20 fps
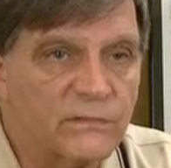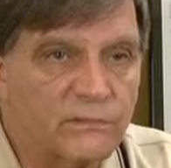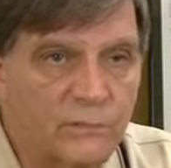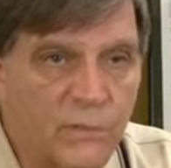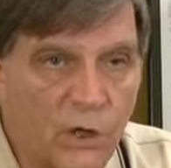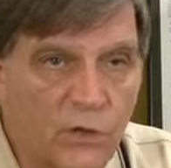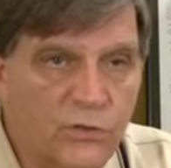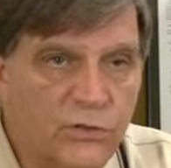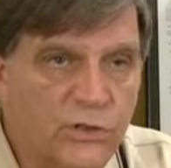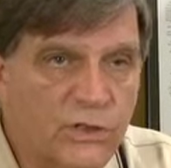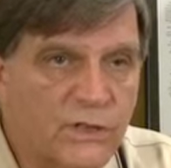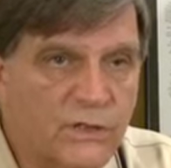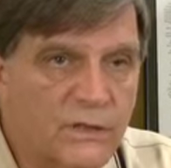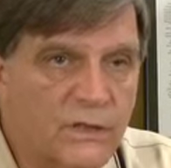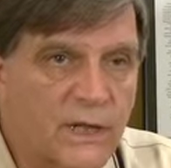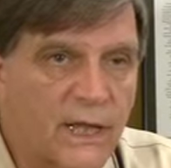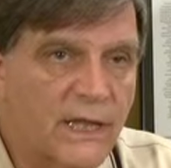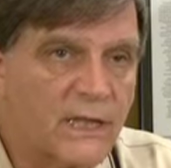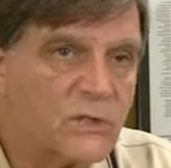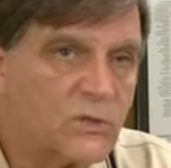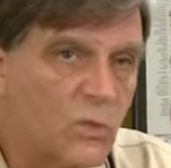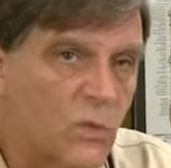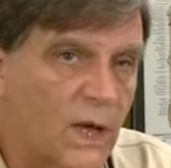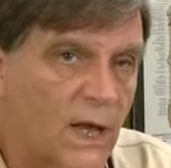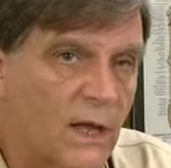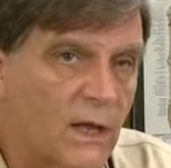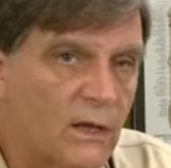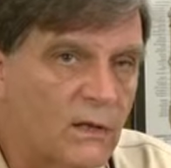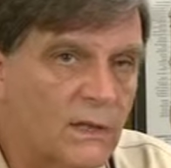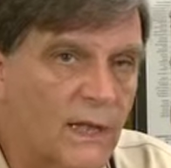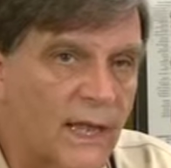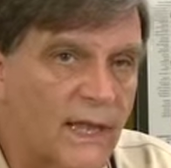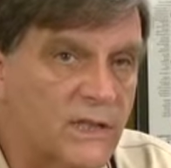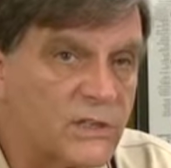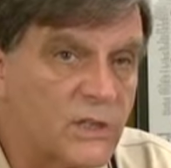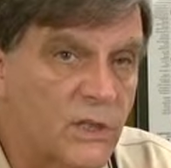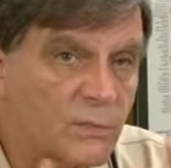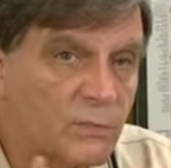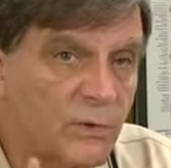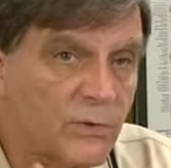of motion as well
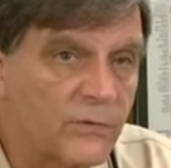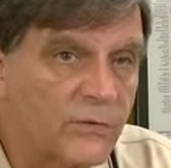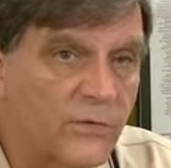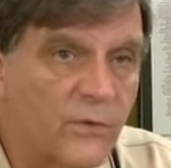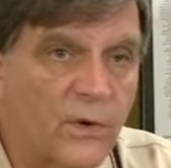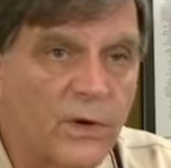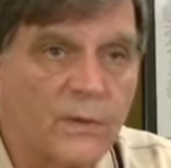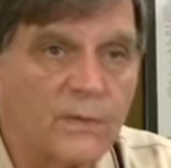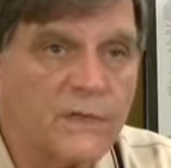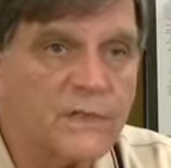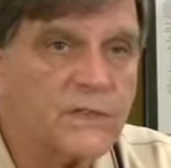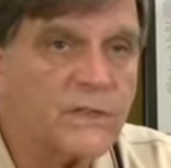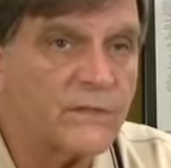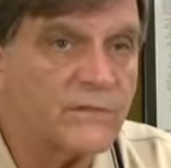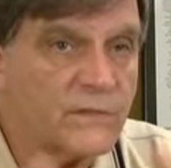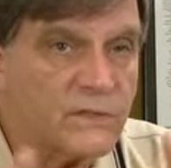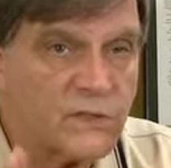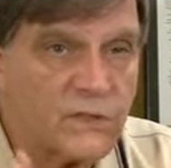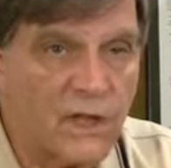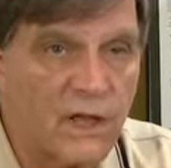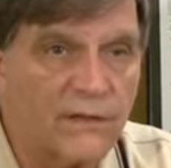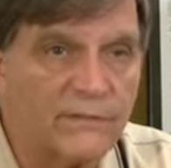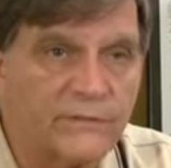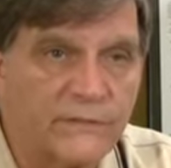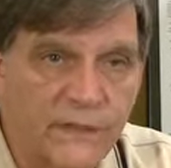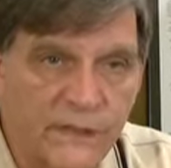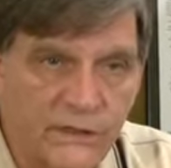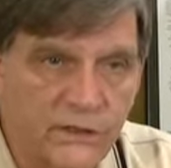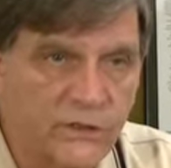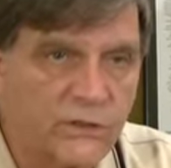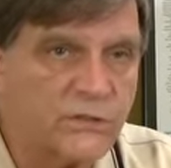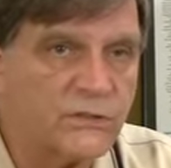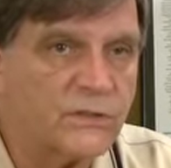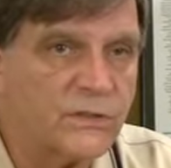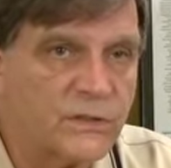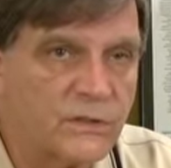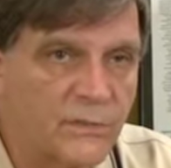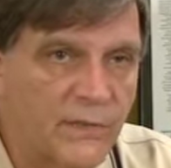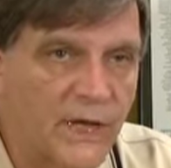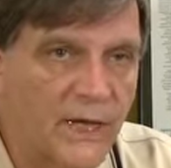as the performance of the soft tissues
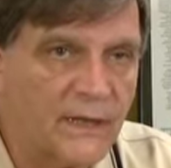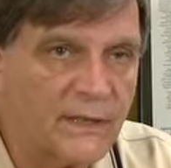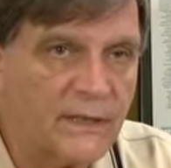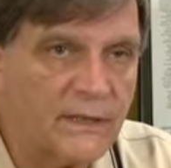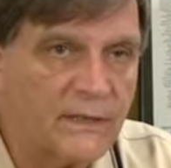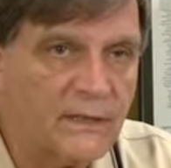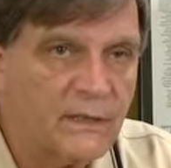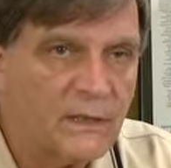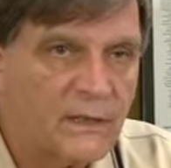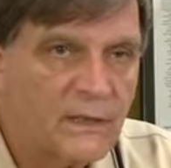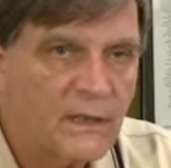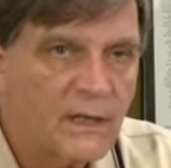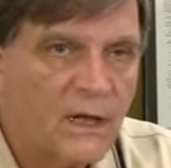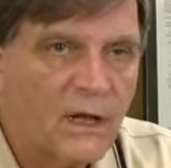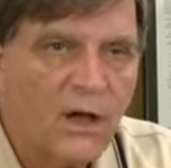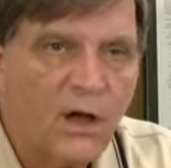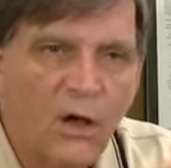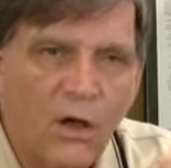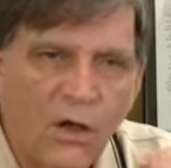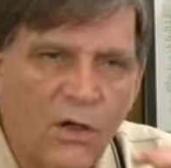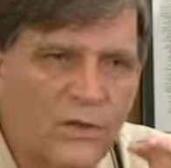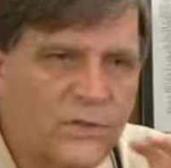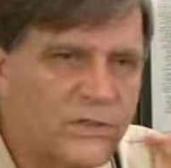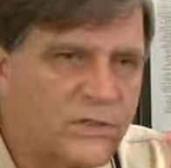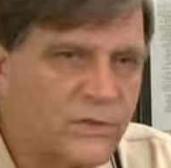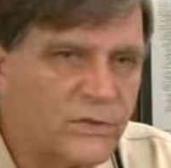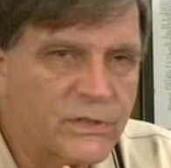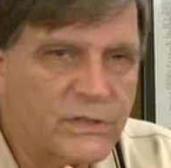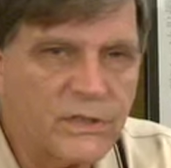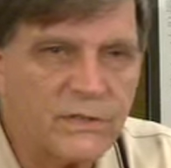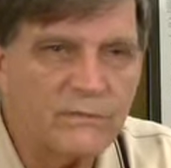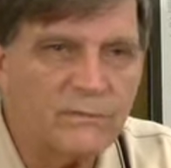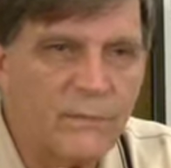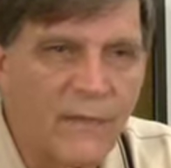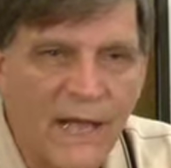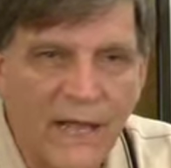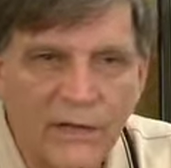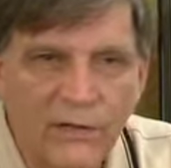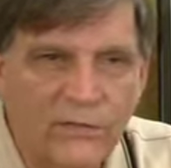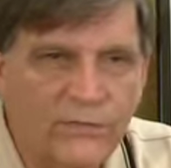of the body, all sorts of
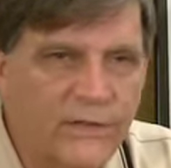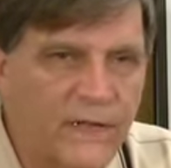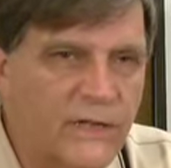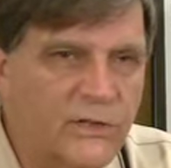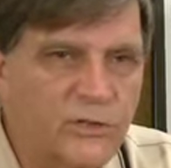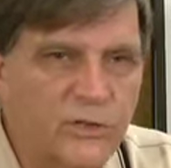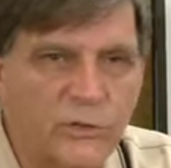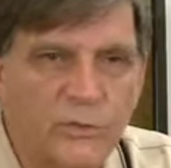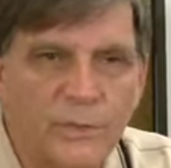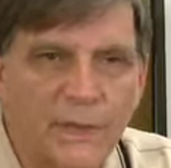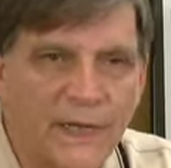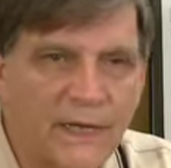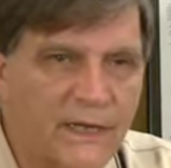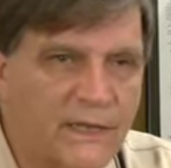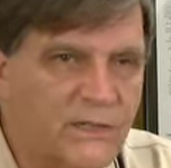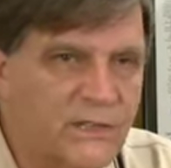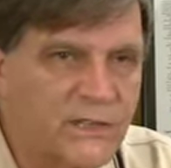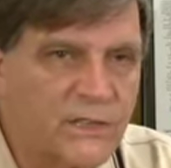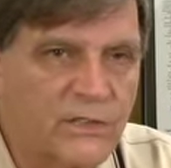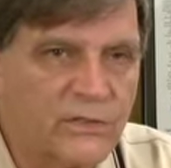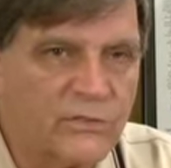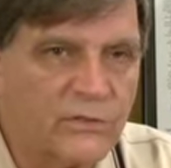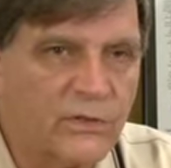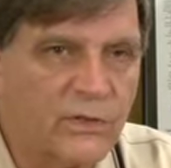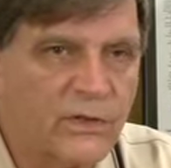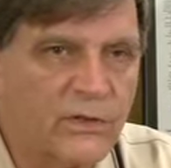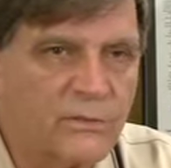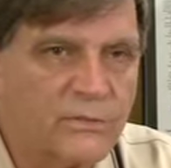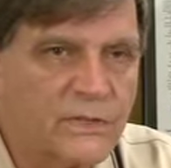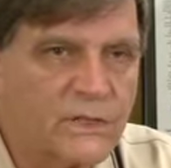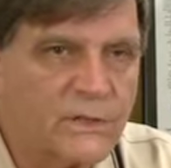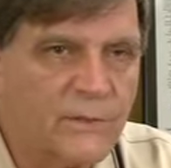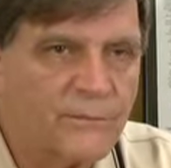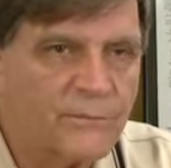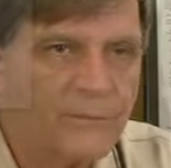myofascial pain syndromes.